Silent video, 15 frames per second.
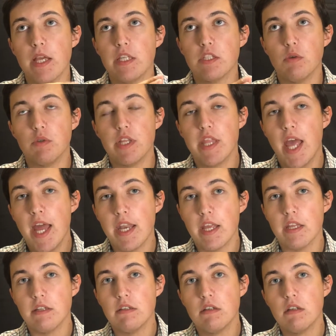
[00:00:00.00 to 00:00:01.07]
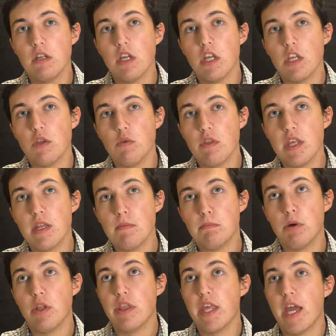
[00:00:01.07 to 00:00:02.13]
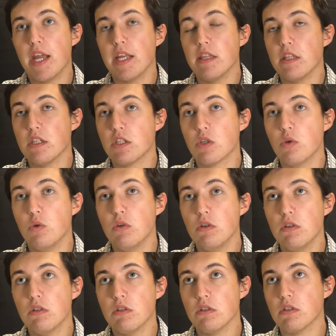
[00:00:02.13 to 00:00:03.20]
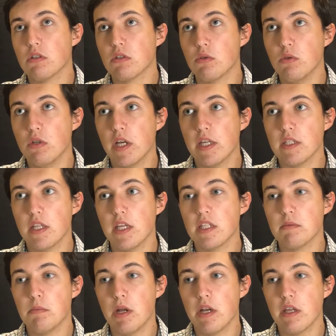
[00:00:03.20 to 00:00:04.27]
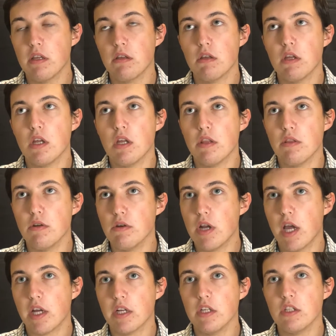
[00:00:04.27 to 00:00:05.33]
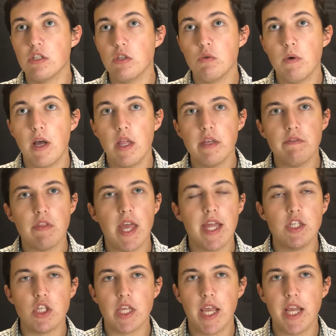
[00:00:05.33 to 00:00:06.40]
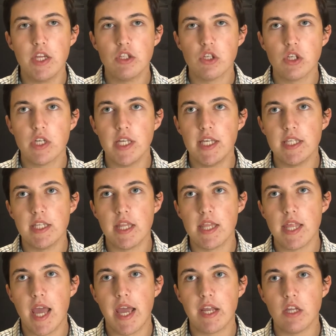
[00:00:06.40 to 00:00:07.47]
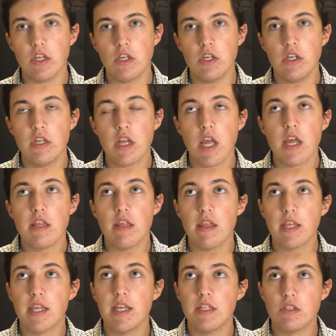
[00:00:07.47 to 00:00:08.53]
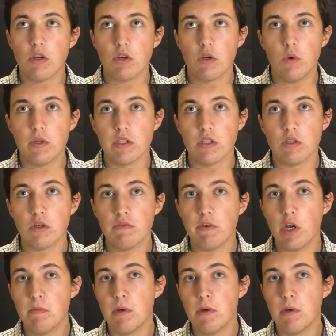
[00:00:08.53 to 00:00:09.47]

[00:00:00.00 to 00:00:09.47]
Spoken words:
So to that end, you then put that in the school has less money, they're not going to do well. If the education isn't that good, then the kids aren't going to learn very